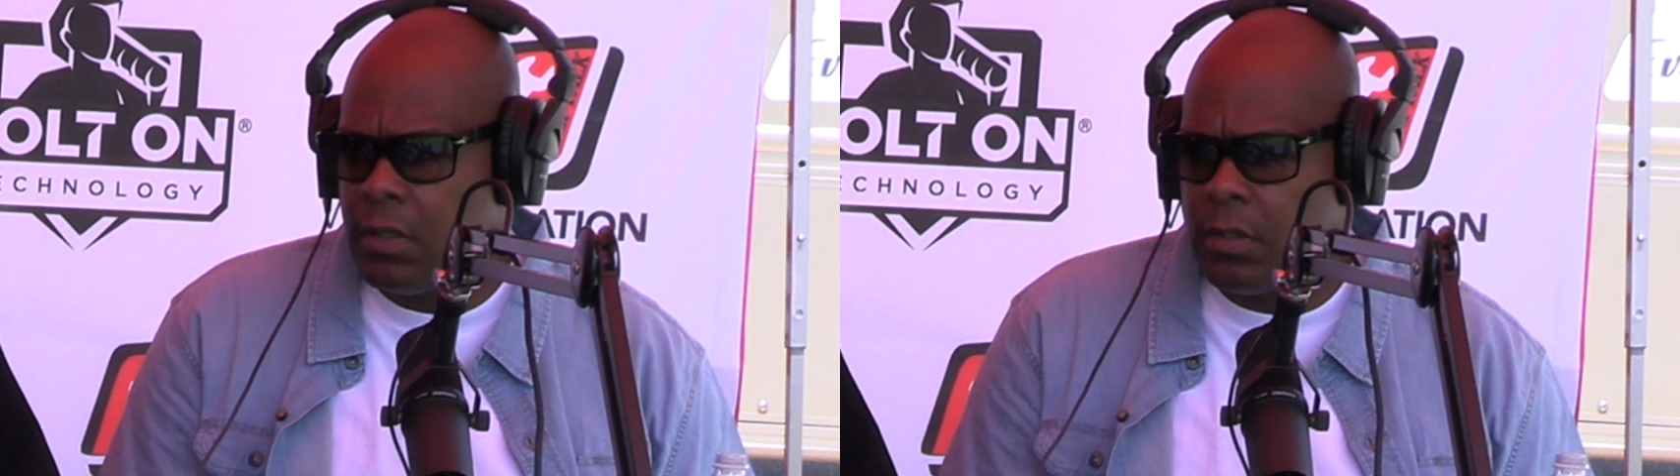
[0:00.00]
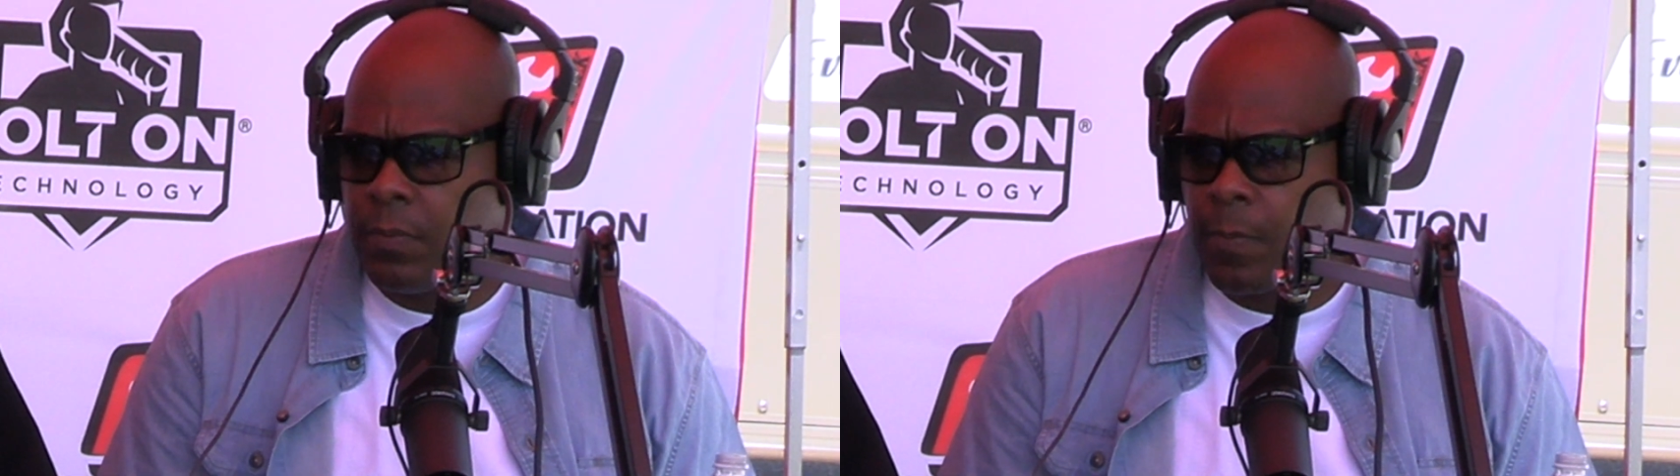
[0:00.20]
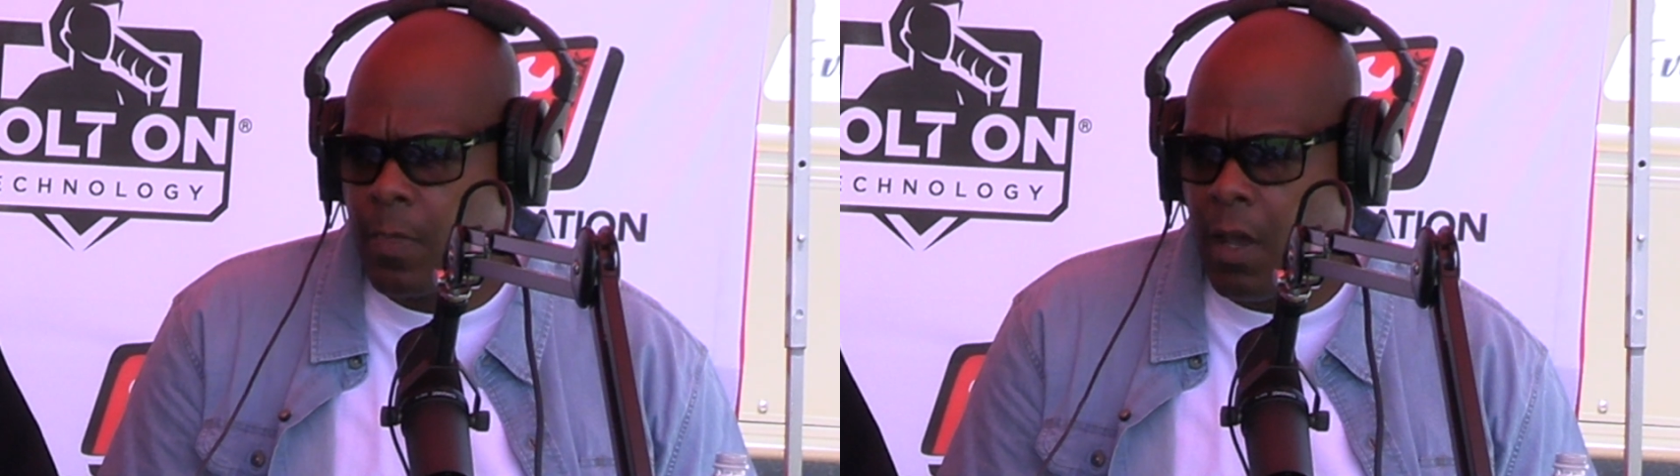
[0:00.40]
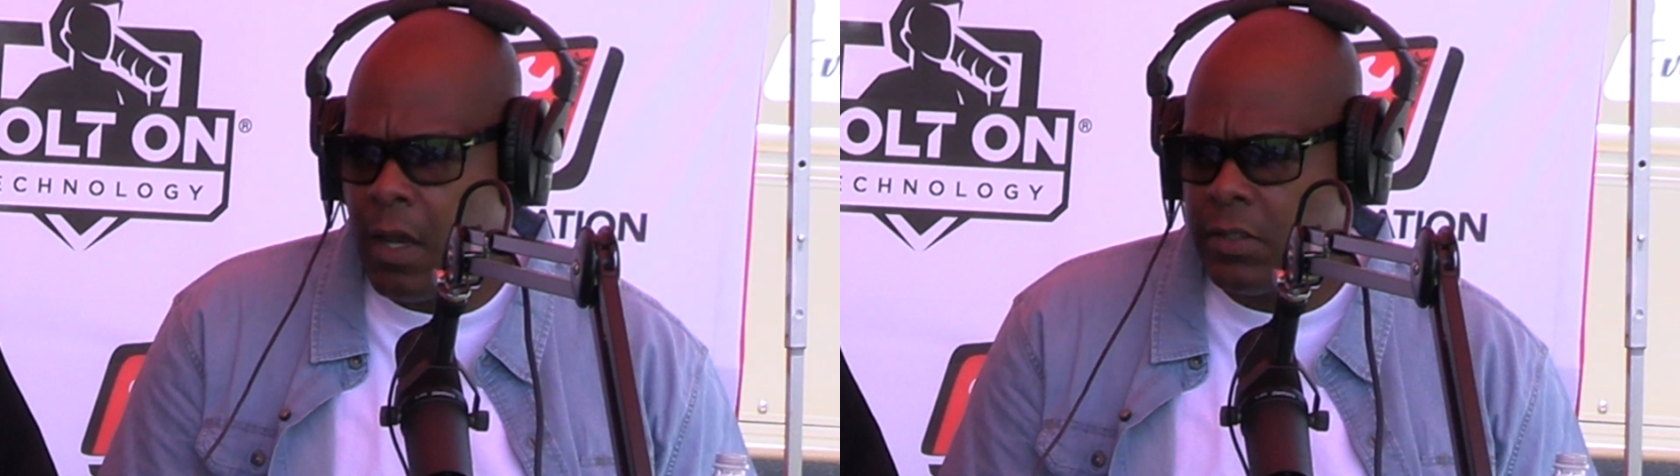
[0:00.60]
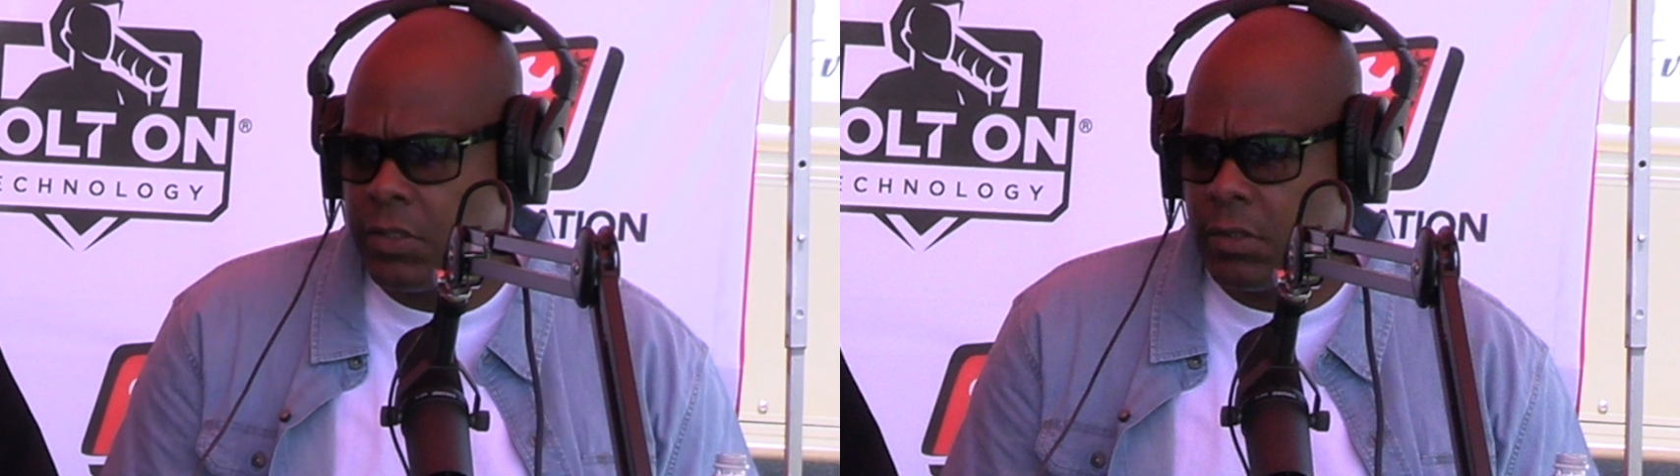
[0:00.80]
And then
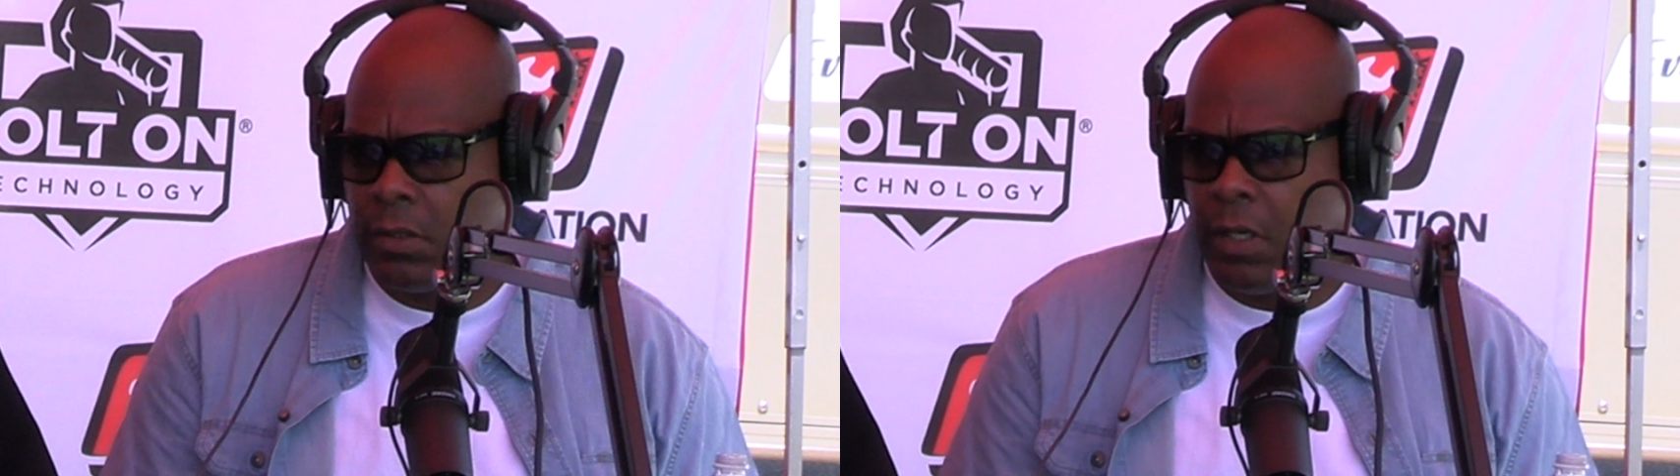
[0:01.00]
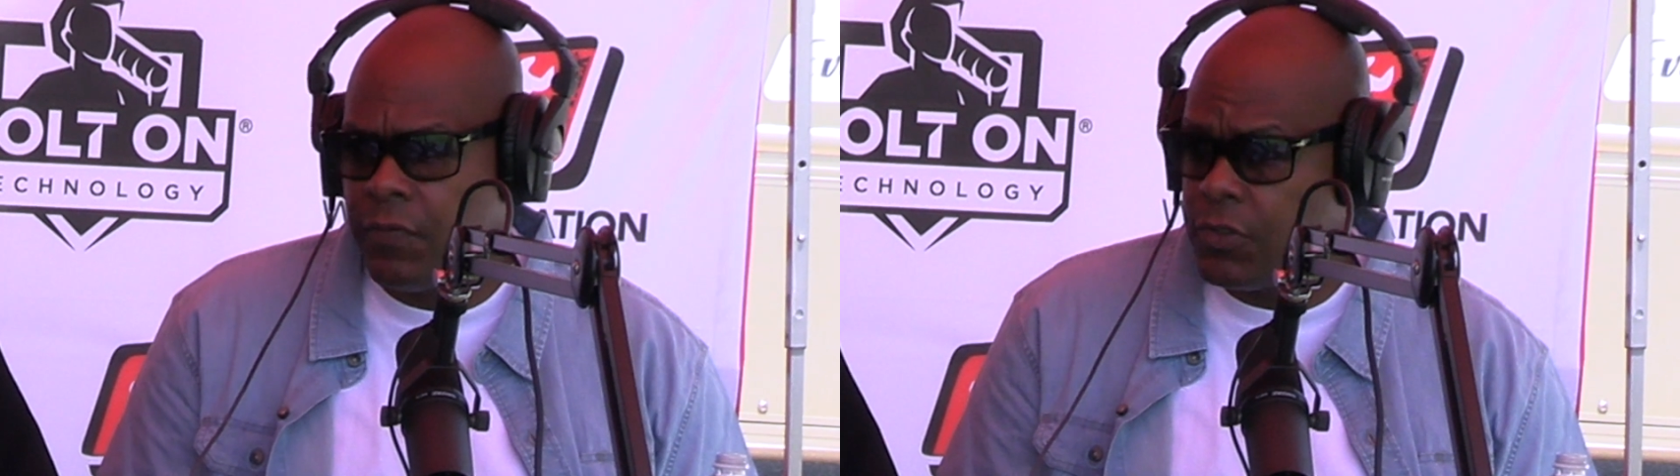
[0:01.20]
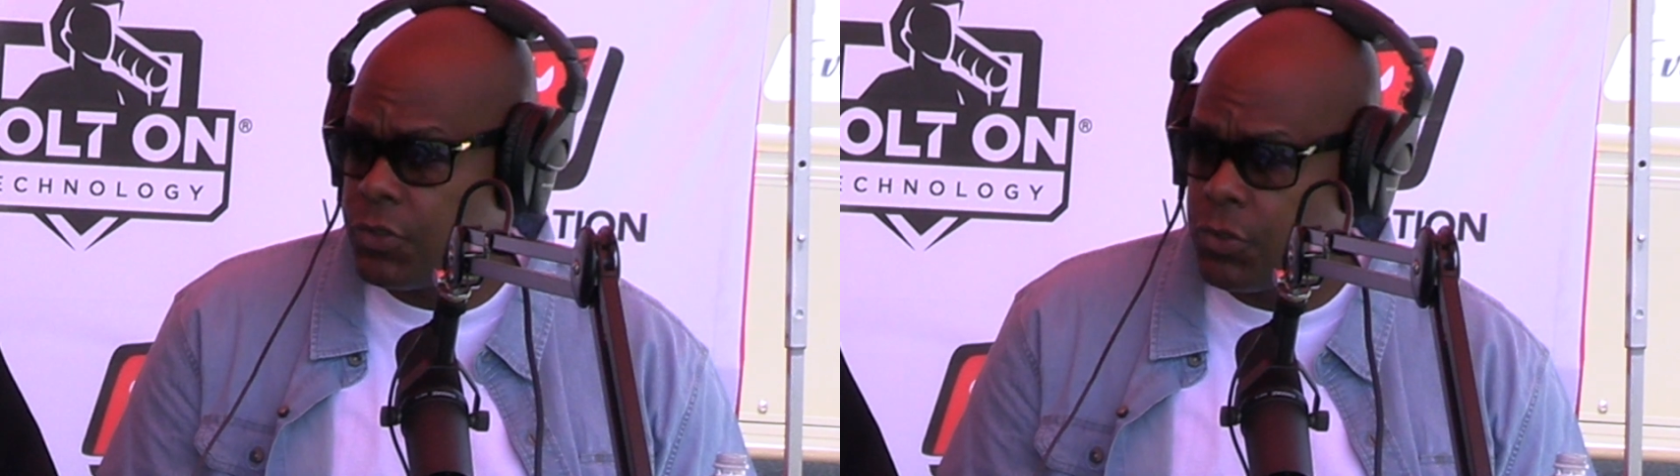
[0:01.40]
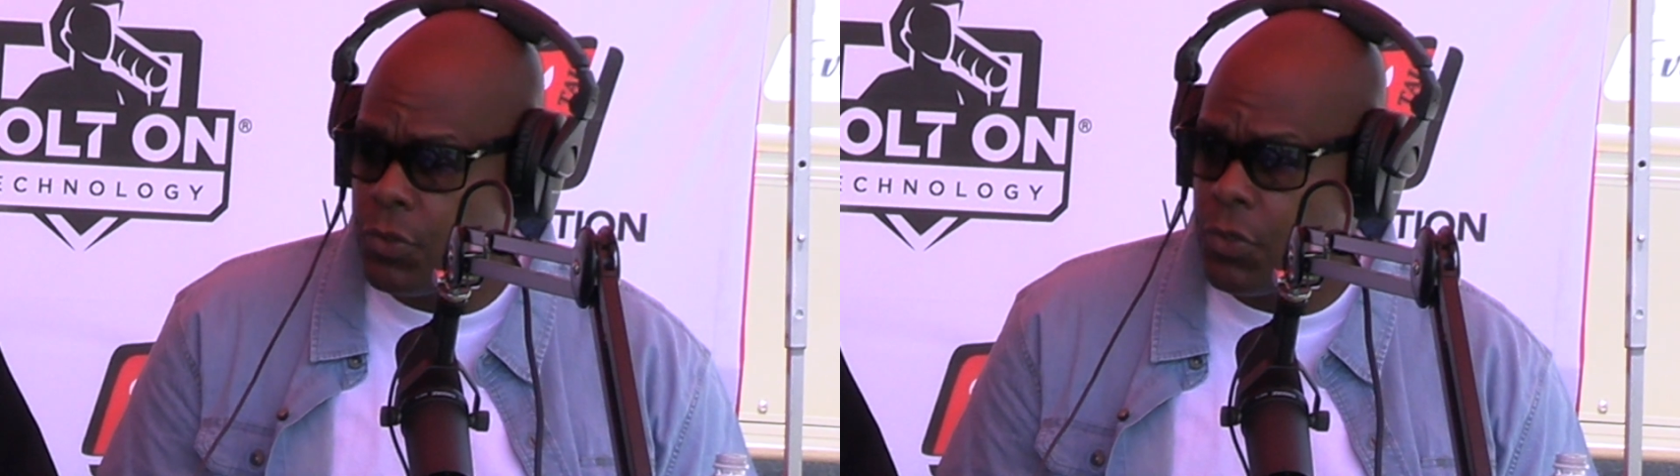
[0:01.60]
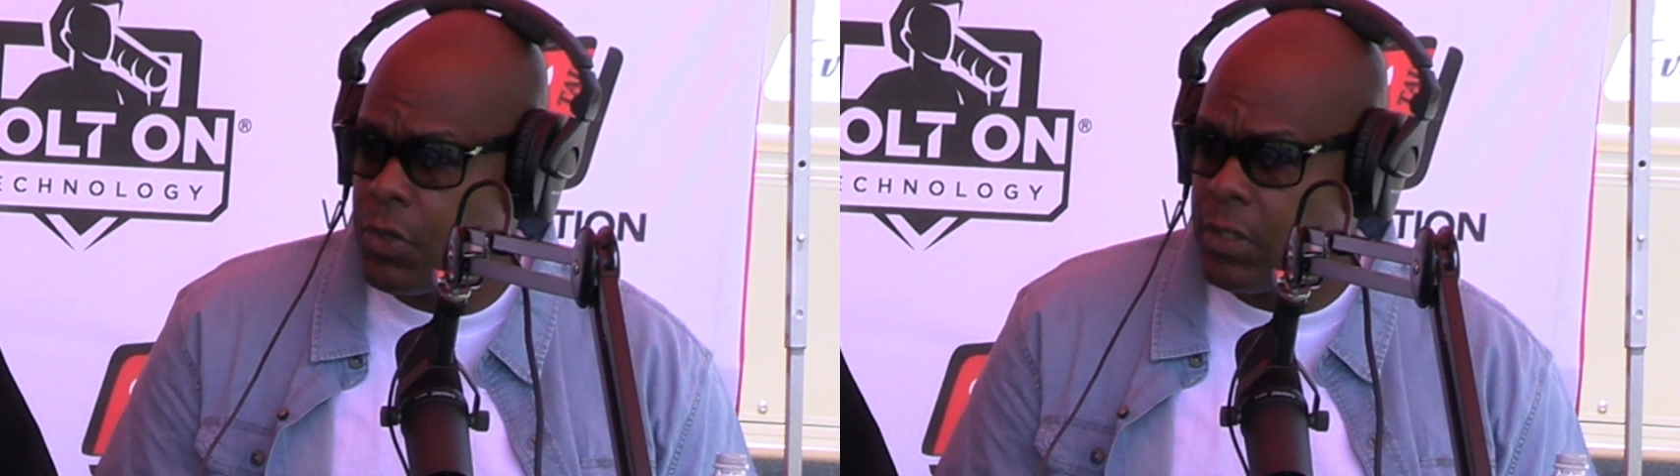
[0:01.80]
I just
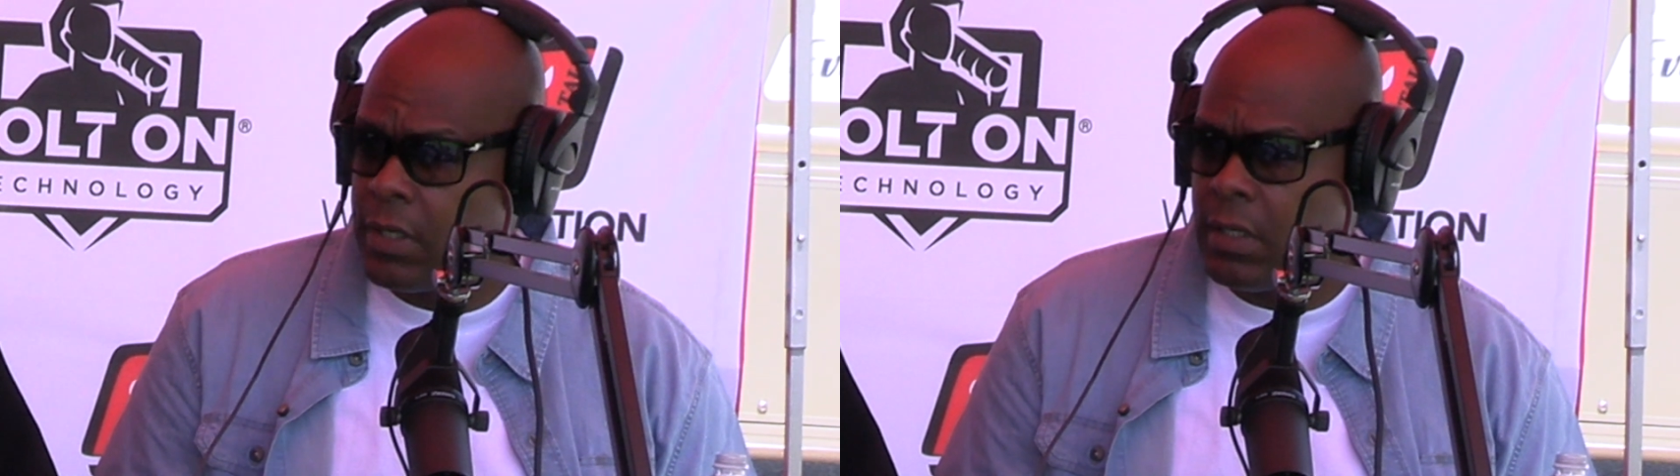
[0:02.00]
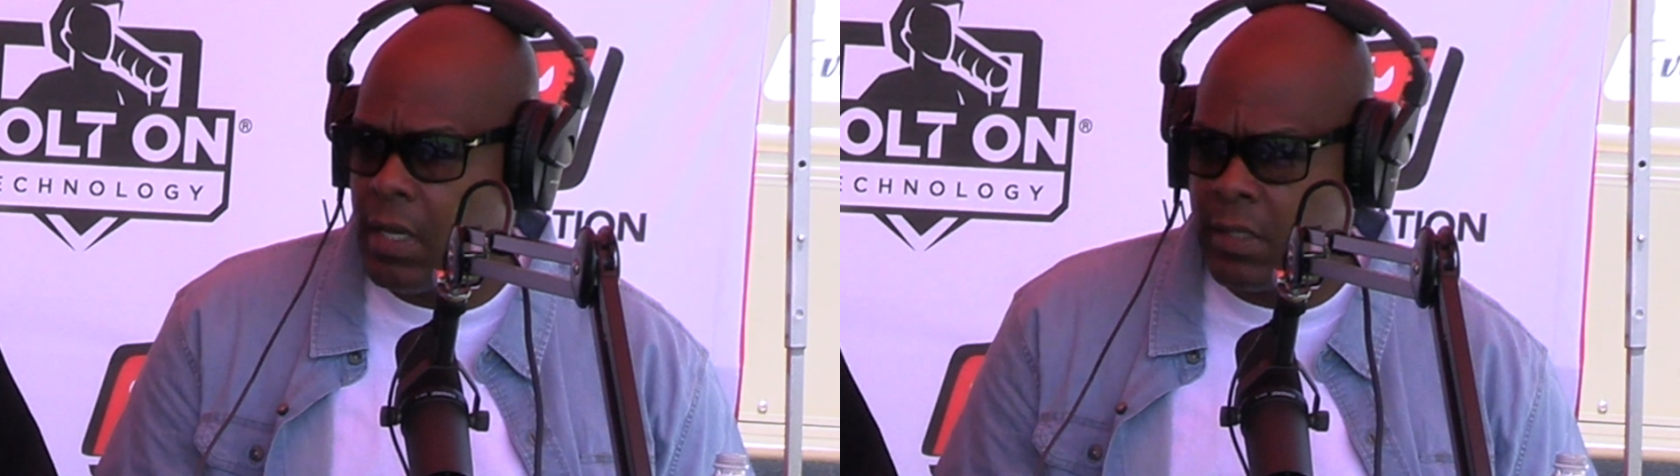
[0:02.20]
loved to tour,